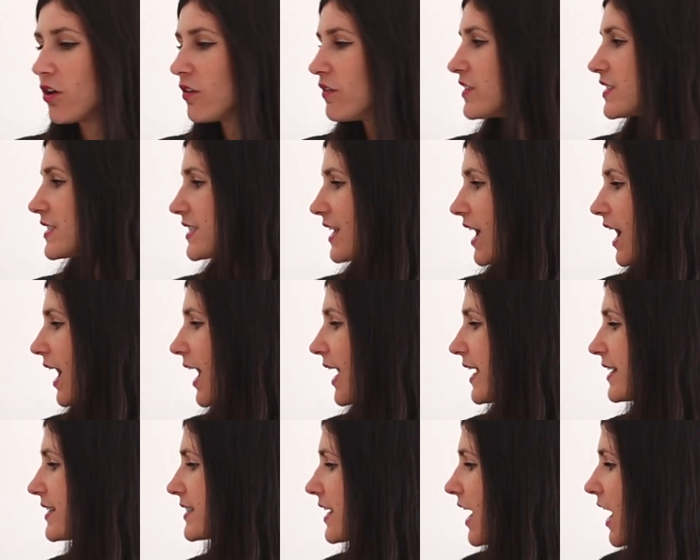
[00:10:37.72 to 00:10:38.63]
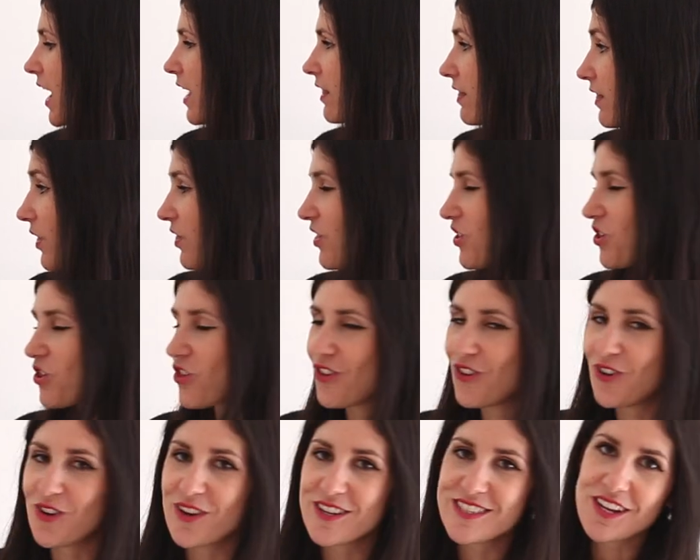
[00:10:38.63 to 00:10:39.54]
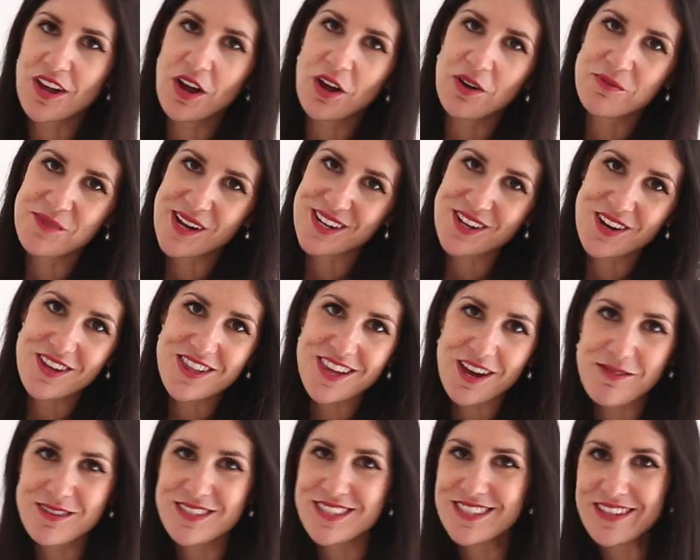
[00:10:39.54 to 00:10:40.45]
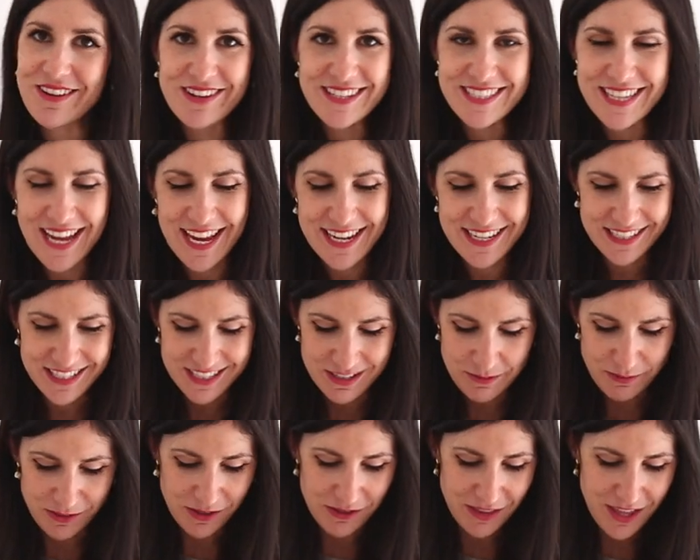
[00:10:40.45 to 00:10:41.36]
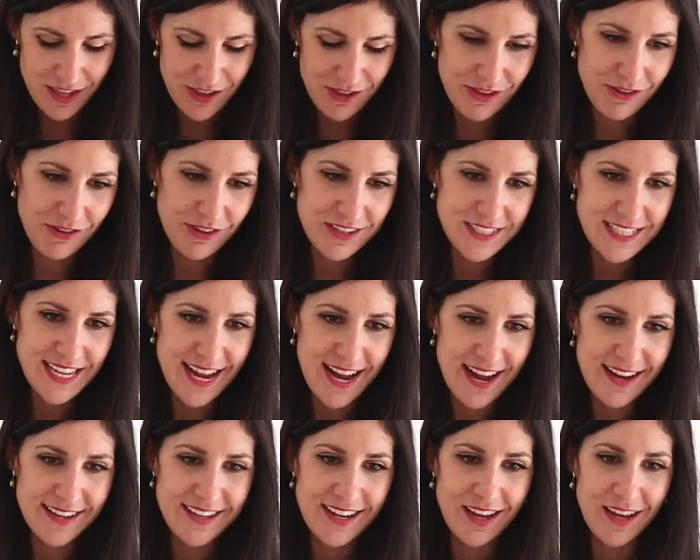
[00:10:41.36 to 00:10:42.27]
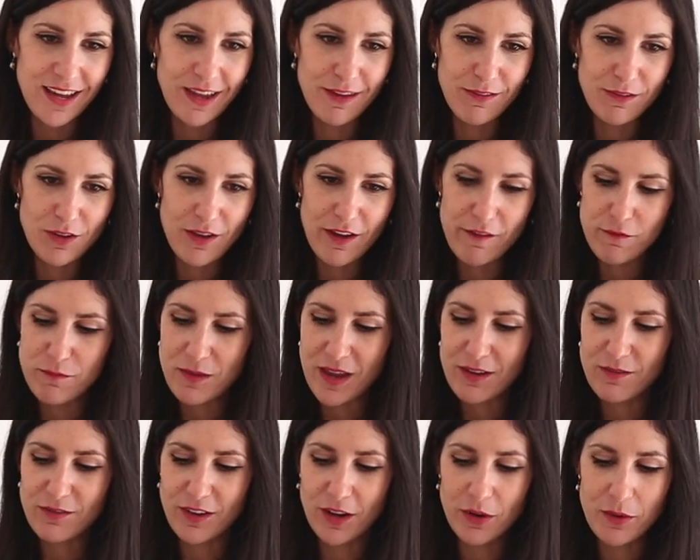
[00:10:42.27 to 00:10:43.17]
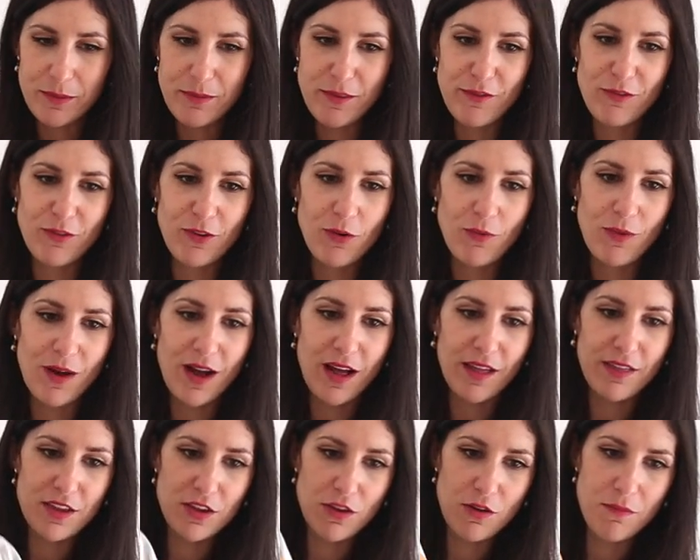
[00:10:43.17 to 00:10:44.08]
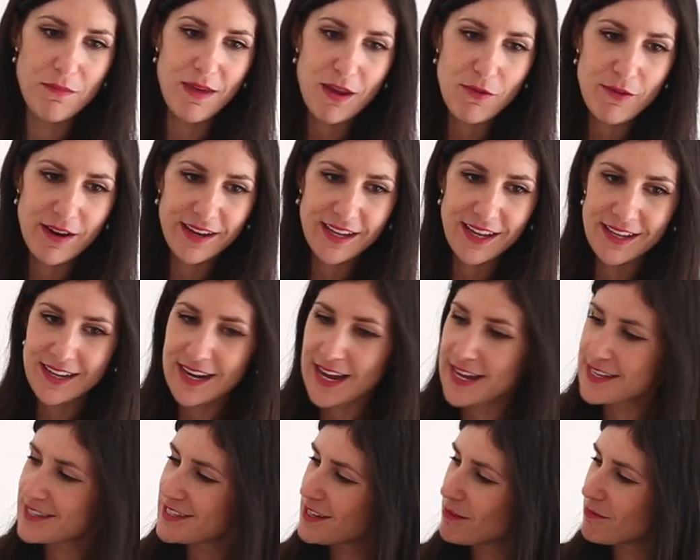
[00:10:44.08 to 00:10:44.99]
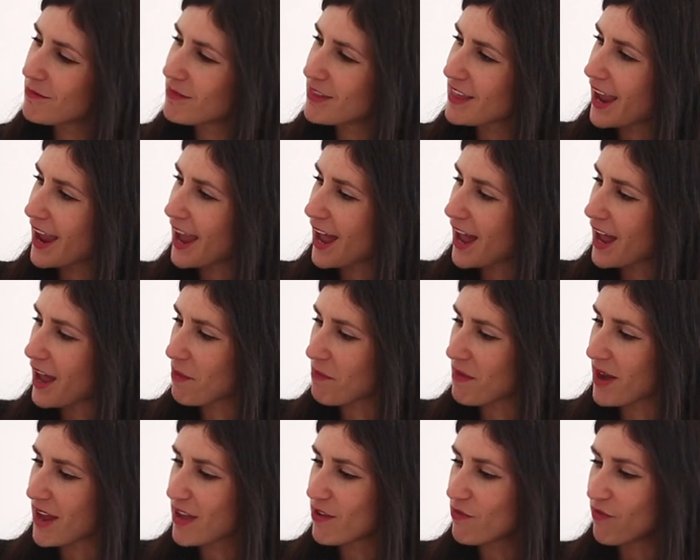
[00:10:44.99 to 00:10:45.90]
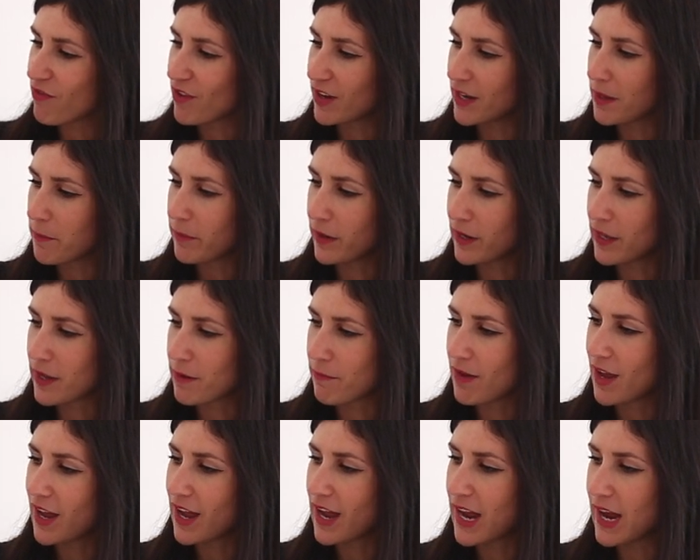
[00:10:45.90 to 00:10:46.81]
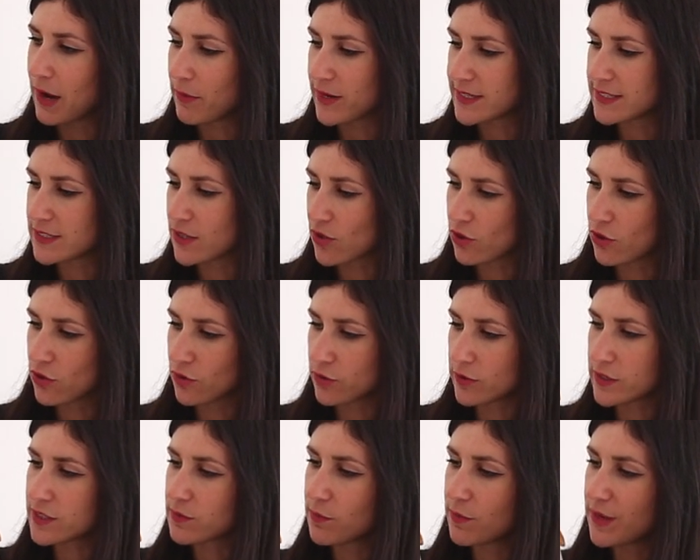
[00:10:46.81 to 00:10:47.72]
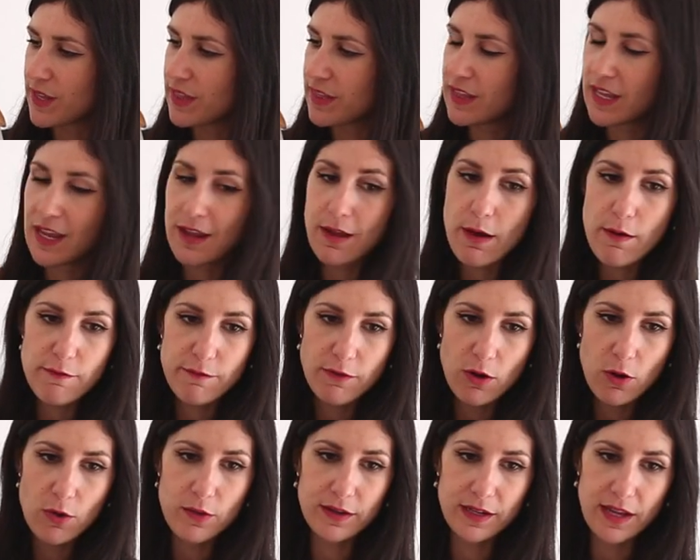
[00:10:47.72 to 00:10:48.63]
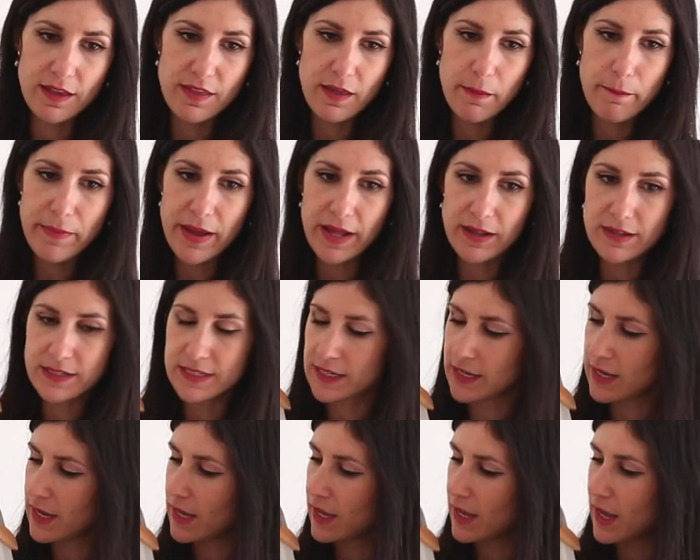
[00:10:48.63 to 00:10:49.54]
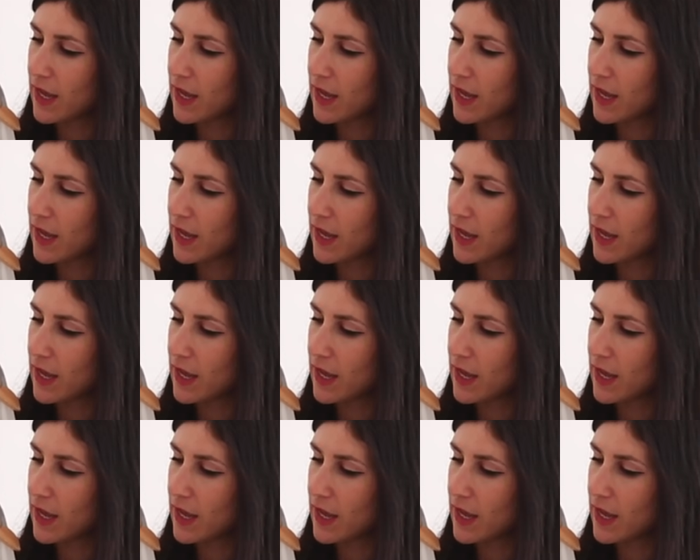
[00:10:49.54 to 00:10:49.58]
oversized. Then the shorts, oh my gosh, I was so excited to pull these shorts out. If you have been following me for a while, then you may recognize them. They are my Phillip Lim high-waisted shorts with the faux leather belt